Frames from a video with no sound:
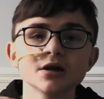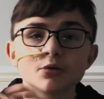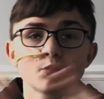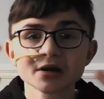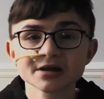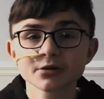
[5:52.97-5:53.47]
a
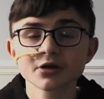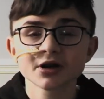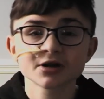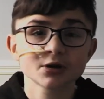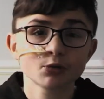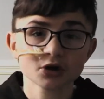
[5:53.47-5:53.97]
Western
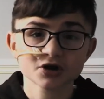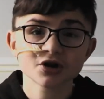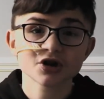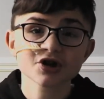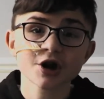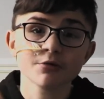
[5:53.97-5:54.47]
theatre watching a
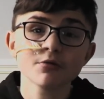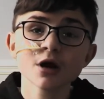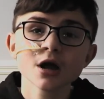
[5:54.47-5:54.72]
show,